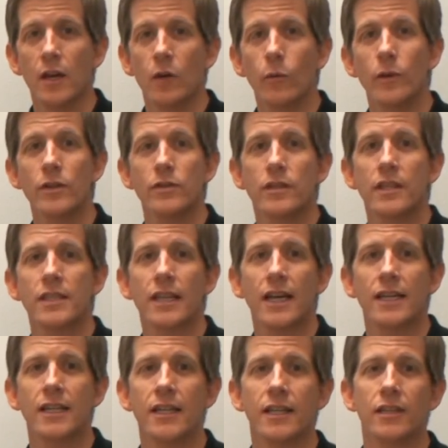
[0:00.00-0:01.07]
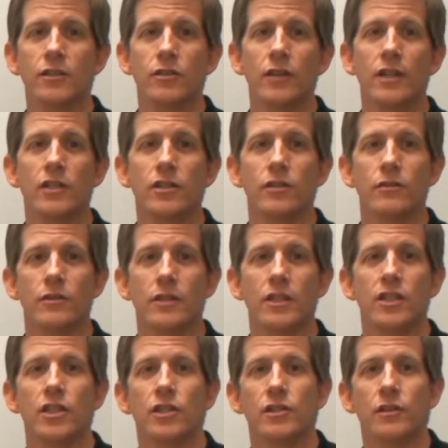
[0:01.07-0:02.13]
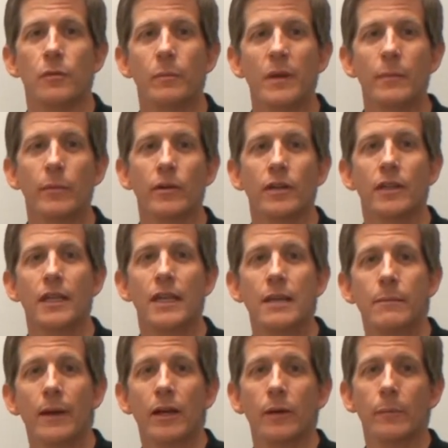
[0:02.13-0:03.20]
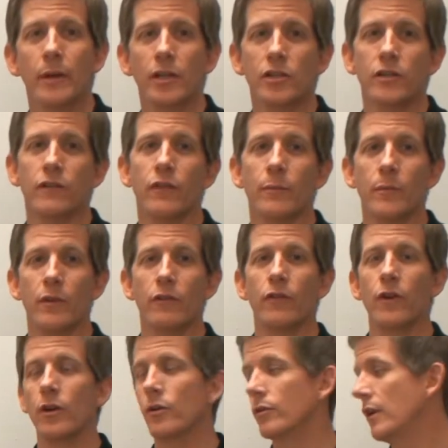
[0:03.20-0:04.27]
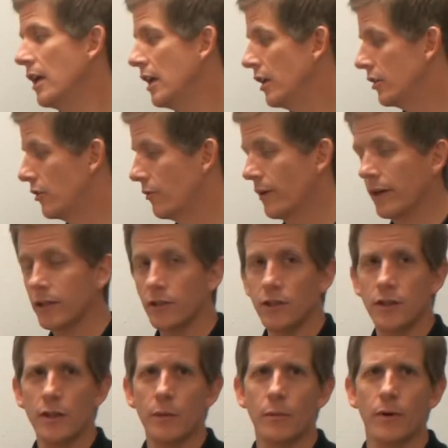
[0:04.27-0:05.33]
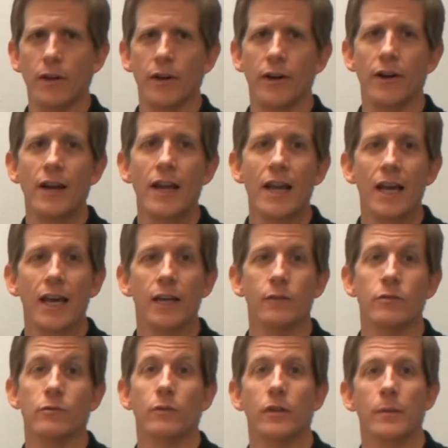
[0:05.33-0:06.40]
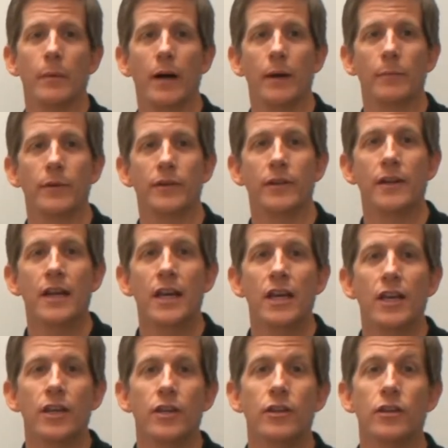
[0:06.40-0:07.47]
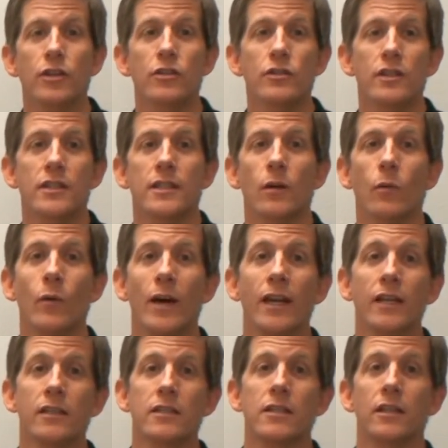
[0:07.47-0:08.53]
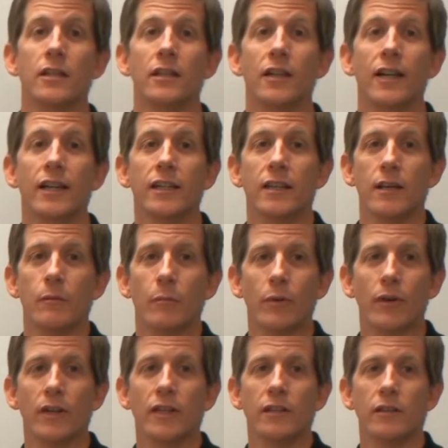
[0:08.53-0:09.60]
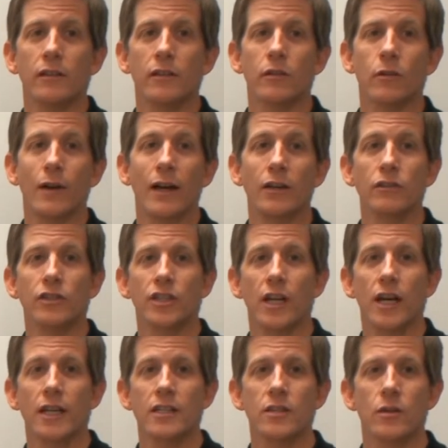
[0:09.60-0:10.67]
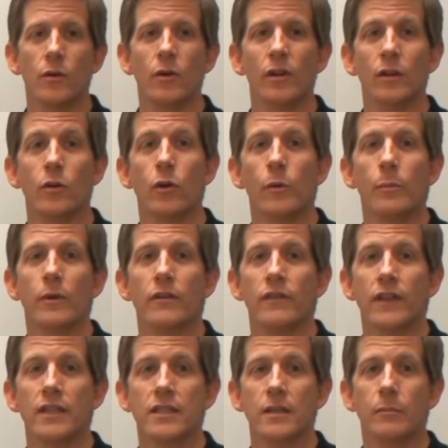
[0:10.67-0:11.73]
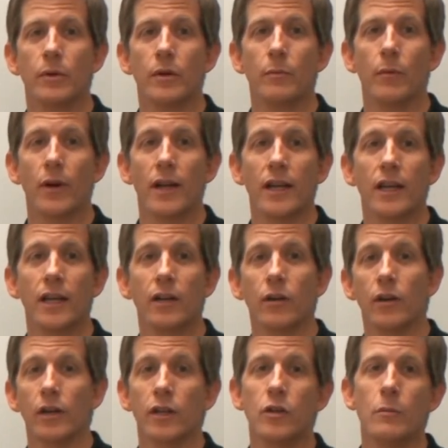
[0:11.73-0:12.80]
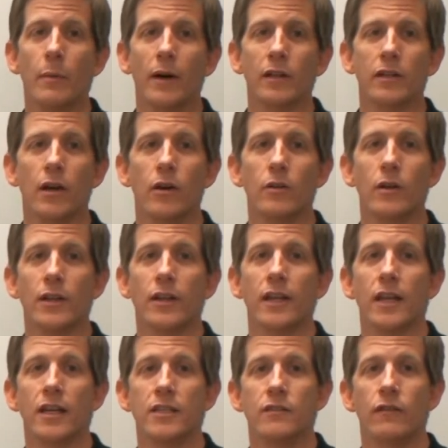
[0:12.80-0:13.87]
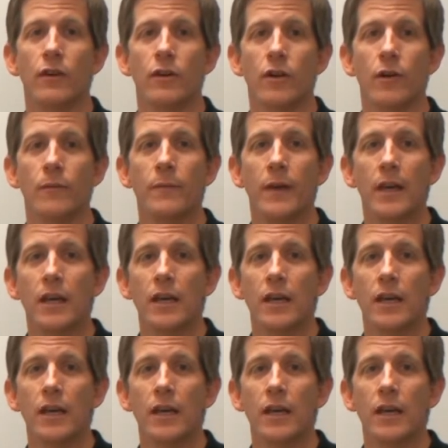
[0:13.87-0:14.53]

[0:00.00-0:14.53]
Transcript: We used this idea at trade shows this year so people could email a picture from their phone directly to the printer, and it was really popular. You could use this at weddings to collect and print crowd shots, or at corporate events to put branding or a coupon code on the guest photo.